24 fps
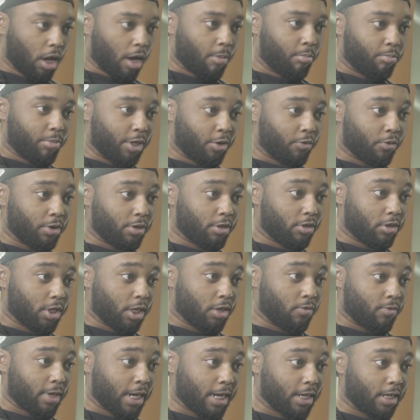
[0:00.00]
I'm gonna be real
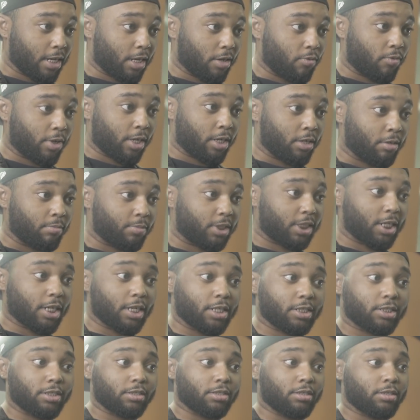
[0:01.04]
deep when I get one of them
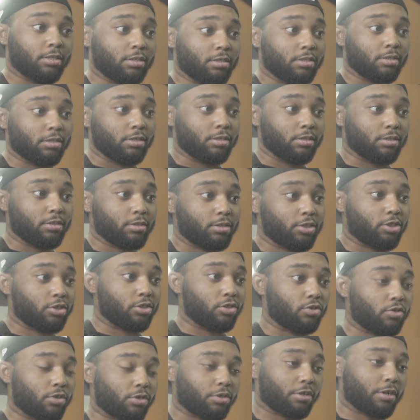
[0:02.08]
tickets to uh to
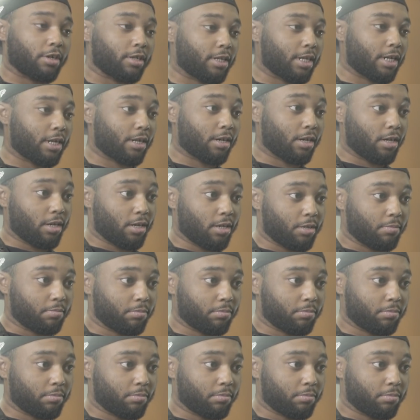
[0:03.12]
a North Carolina game.